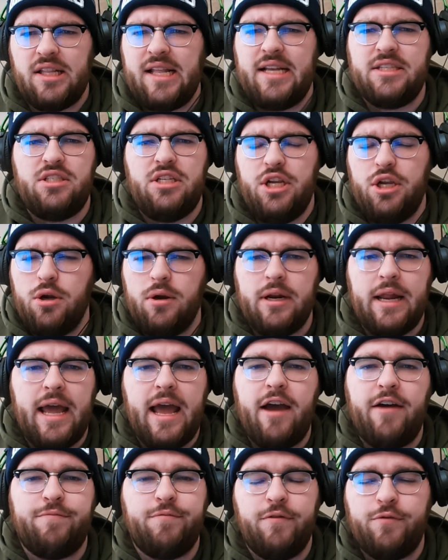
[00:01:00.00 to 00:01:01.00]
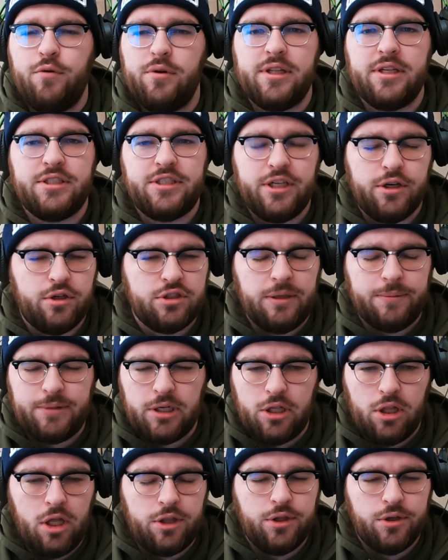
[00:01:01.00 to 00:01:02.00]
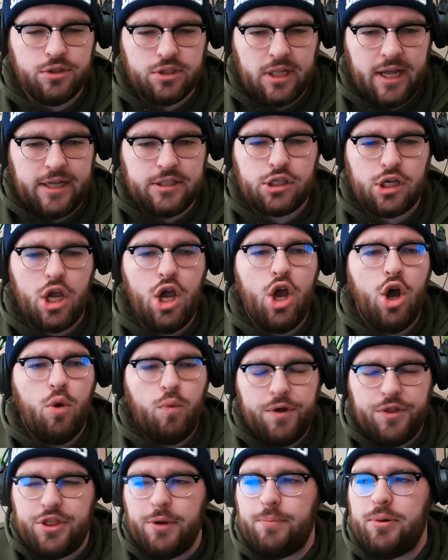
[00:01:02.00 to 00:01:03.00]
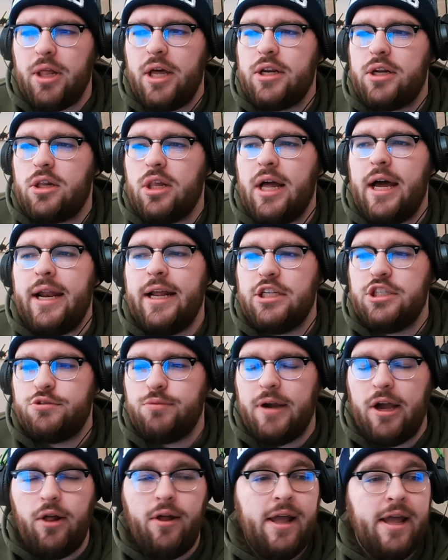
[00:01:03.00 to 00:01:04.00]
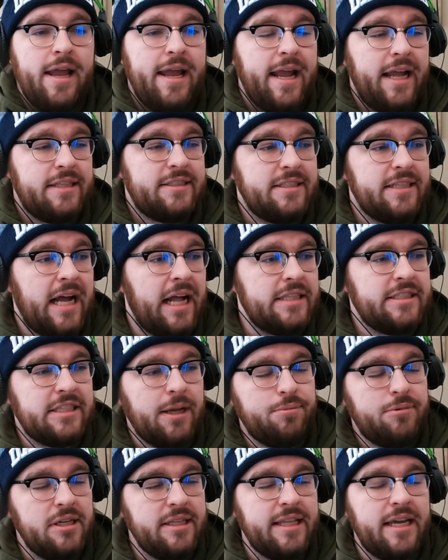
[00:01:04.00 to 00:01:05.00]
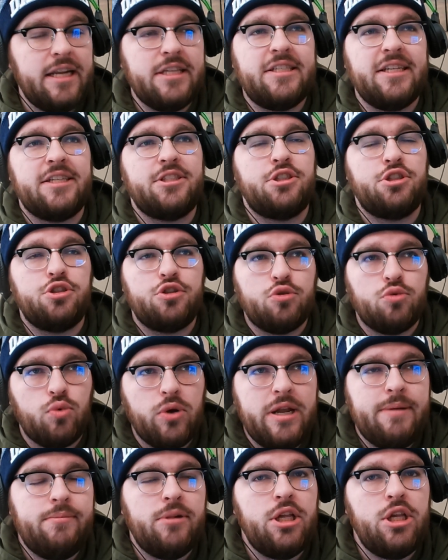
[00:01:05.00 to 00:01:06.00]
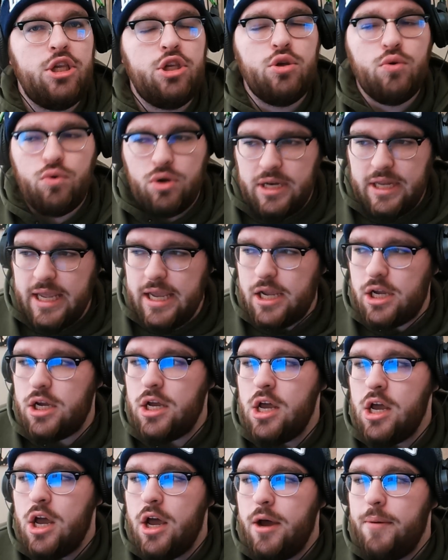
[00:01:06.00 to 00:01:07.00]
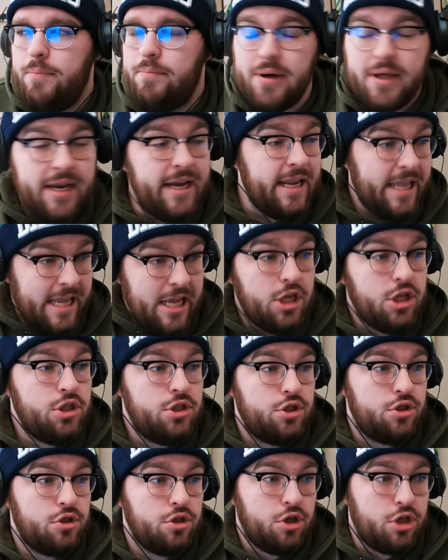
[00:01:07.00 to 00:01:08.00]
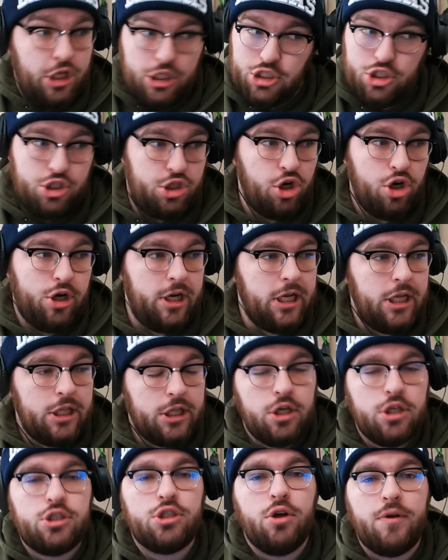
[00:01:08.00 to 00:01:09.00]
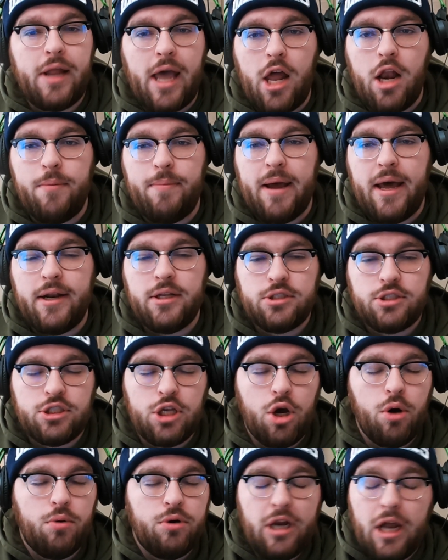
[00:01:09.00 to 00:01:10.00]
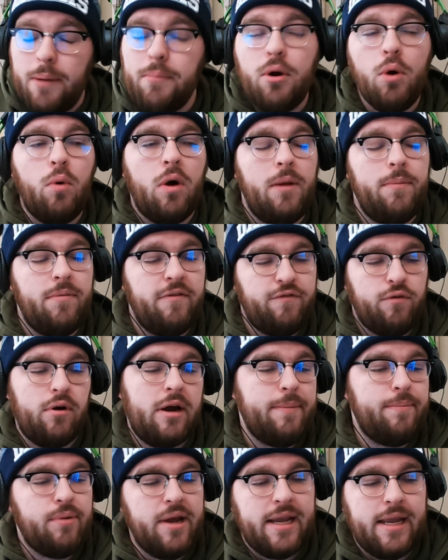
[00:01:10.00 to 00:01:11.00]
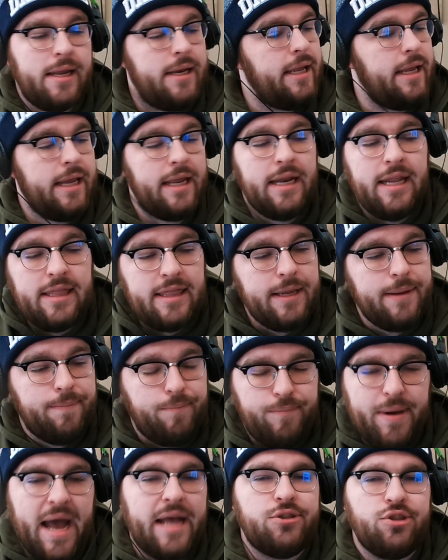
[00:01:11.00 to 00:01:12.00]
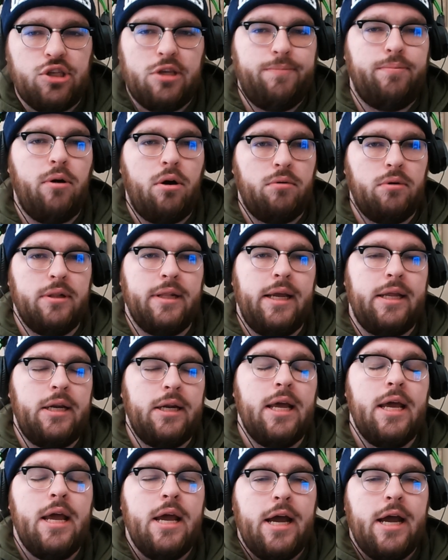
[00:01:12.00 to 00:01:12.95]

the last year and a half before this year or something along those lines with a blood clot as well. It's not something that is extremely unique, but it is concerning. There's no doubt about it. So number one, before I break into anything basketball related,